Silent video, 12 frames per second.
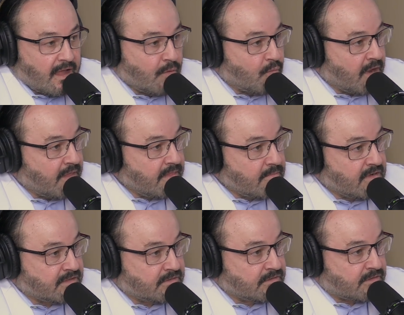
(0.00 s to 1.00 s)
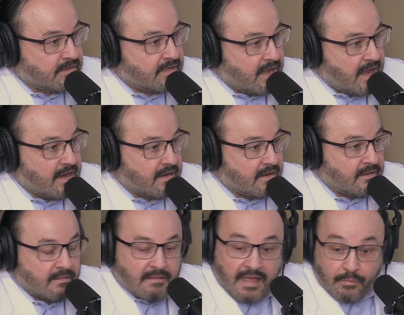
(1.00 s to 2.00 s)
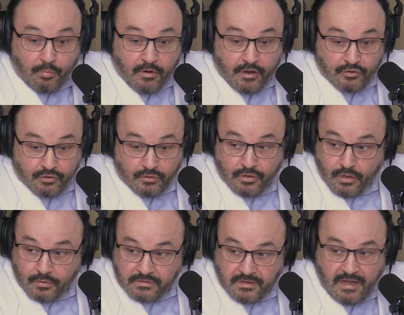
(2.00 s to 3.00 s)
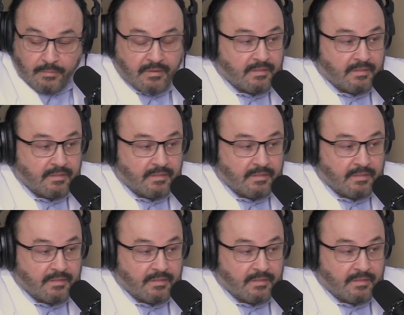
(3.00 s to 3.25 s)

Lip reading: And when the muscles are tightened, that pressure goes up.